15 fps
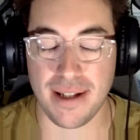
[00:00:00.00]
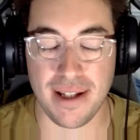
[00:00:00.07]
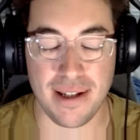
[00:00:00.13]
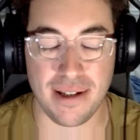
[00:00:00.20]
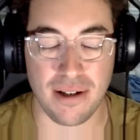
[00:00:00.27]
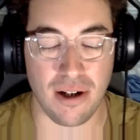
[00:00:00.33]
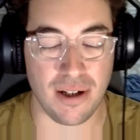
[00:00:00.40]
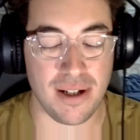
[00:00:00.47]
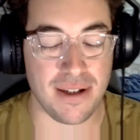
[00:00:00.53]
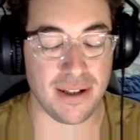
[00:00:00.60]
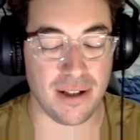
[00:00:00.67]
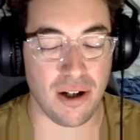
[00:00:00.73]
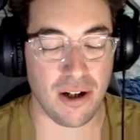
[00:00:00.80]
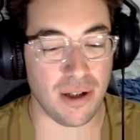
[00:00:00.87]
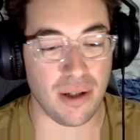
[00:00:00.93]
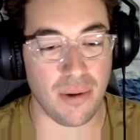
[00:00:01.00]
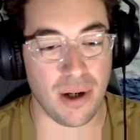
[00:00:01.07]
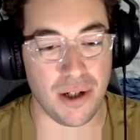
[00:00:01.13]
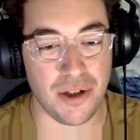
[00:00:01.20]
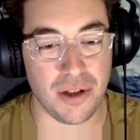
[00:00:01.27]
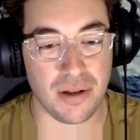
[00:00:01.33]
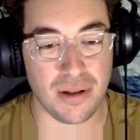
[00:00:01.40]
That's honestly all I
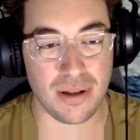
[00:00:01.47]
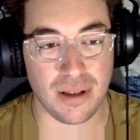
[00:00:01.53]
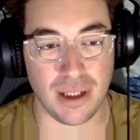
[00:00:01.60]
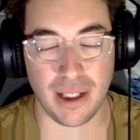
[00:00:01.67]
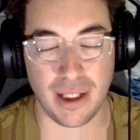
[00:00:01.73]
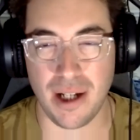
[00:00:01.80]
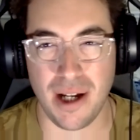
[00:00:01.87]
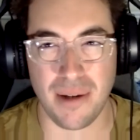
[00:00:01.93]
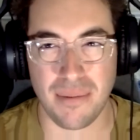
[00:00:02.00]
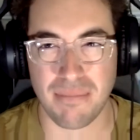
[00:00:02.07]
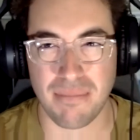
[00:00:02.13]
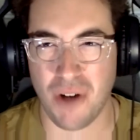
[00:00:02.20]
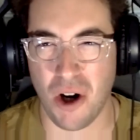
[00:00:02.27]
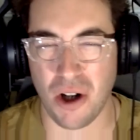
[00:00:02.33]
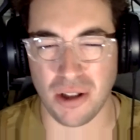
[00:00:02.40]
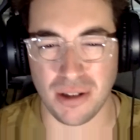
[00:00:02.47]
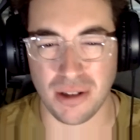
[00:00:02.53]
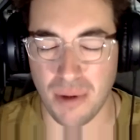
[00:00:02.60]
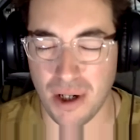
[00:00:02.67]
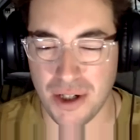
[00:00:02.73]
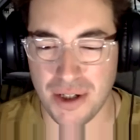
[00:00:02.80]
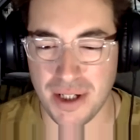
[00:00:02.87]
watch. Like I hardly
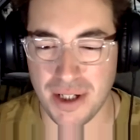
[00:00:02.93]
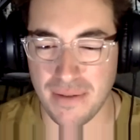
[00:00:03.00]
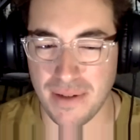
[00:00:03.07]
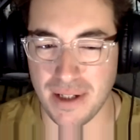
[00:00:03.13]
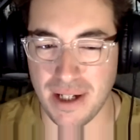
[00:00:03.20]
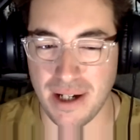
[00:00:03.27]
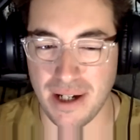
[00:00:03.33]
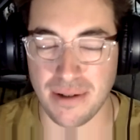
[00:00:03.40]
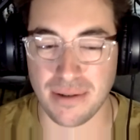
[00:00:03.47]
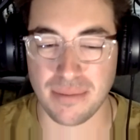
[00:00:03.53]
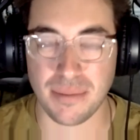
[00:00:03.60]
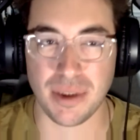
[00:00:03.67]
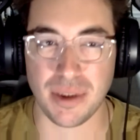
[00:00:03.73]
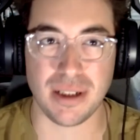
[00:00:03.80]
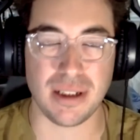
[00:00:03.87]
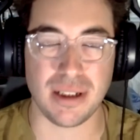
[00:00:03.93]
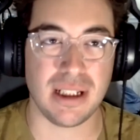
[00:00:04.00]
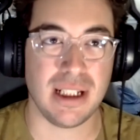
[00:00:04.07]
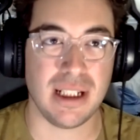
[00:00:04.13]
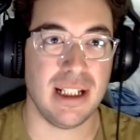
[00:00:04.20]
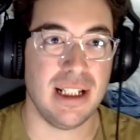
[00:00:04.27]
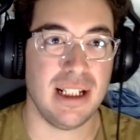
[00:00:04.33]
watch TV now, but
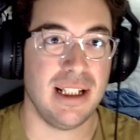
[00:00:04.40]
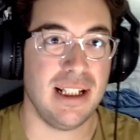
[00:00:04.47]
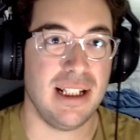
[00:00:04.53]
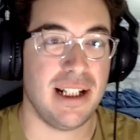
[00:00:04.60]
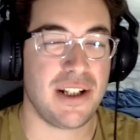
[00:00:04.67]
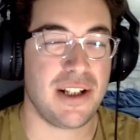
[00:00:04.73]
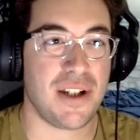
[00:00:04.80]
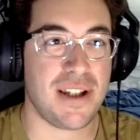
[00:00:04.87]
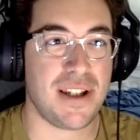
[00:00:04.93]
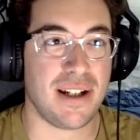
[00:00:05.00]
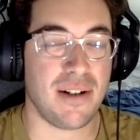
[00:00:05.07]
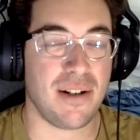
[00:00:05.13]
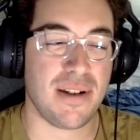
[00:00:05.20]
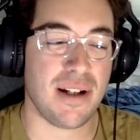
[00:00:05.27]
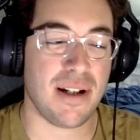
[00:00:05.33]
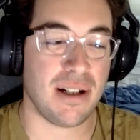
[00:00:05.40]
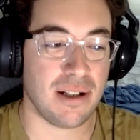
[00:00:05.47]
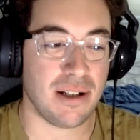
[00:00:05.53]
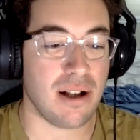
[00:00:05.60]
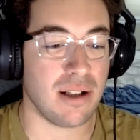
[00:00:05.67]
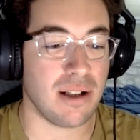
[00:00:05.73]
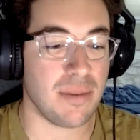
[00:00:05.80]
it's just like, I was talking to
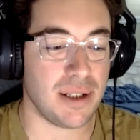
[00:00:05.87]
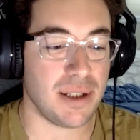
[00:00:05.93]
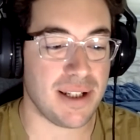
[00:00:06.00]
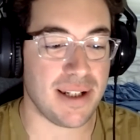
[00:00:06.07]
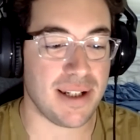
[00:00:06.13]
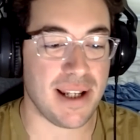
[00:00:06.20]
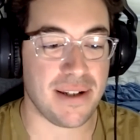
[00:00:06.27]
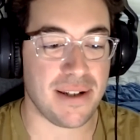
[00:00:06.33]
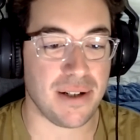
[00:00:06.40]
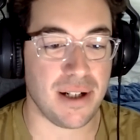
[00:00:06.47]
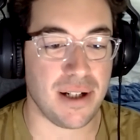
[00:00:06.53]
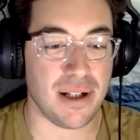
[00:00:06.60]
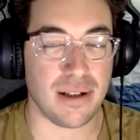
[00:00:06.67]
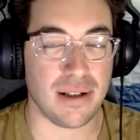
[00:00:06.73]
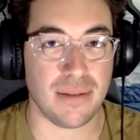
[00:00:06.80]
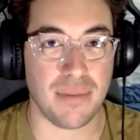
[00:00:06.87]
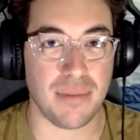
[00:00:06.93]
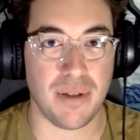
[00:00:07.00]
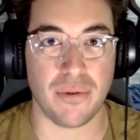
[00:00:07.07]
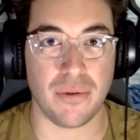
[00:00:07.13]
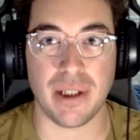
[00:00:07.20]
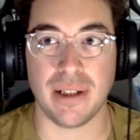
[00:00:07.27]
Colin about this yesterday
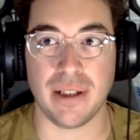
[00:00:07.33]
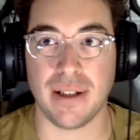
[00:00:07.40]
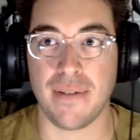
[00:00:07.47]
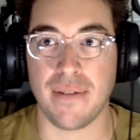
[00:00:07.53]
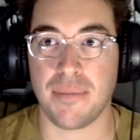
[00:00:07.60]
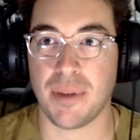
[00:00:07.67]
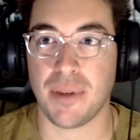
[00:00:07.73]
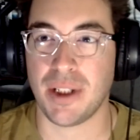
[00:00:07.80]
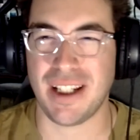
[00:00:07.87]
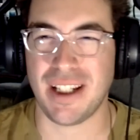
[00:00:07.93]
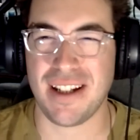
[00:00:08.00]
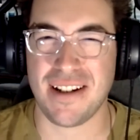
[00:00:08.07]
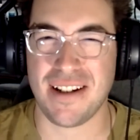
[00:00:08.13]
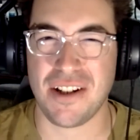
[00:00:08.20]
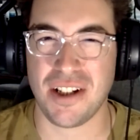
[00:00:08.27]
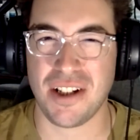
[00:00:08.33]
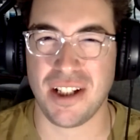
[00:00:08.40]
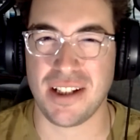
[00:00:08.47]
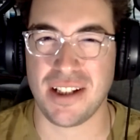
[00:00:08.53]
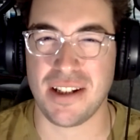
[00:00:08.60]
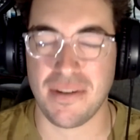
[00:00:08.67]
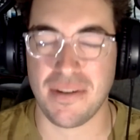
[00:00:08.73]
before you left, but like, it's such a
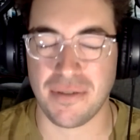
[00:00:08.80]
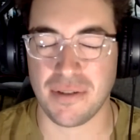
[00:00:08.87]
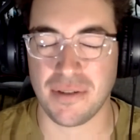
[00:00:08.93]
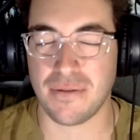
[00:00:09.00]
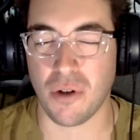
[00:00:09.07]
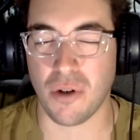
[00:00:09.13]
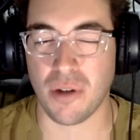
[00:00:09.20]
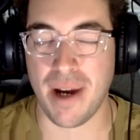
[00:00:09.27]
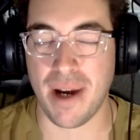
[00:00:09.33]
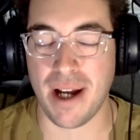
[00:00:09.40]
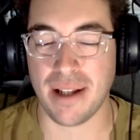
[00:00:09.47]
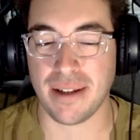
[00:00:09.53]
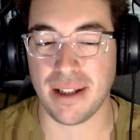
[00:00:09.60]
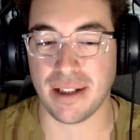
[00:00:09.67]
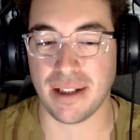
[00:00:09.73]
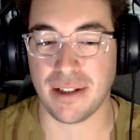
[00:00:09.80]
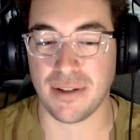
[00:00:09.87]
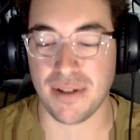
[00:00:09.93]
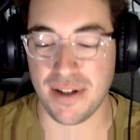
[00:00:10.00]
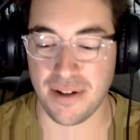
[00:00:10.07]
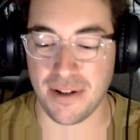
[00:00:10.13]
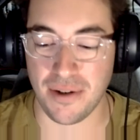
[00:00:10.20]
like different format that like, you're
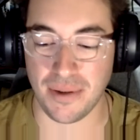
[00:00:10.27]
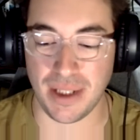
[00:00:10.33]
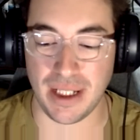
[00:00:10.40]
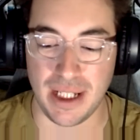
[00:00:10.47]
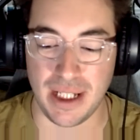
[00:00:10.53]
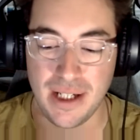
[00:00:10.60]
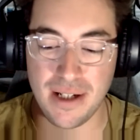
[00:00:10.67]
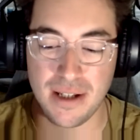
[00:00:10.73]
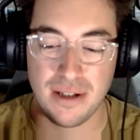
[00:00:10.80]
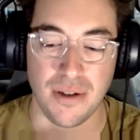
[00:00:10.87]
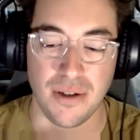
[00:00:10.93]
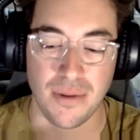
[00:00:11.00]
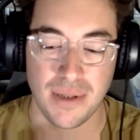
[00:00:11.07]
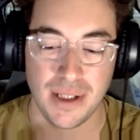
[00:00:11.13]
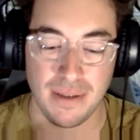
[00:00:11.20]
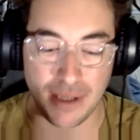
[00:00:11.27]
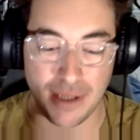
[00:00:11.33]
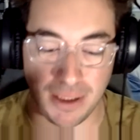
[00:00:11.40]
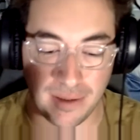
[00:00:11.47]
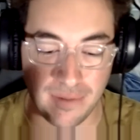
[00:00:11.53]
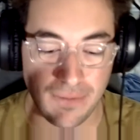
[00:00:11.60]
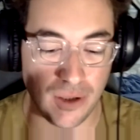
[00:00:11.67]
so like in tuned and
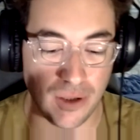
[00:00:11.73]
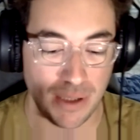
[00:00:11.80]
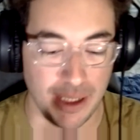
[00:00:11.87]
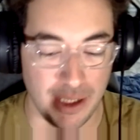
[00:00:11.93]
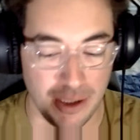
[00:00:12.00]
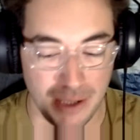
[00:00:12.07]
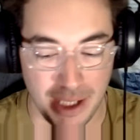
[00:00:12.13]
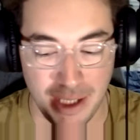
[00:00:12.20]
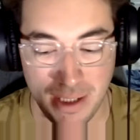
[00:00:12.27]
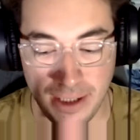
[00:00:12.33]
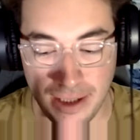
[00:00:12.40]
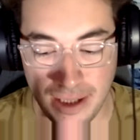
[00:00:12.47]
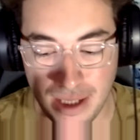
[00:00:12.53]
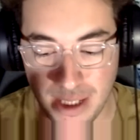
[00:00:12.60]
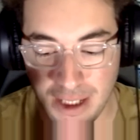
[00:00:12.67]
like, you feel like you're in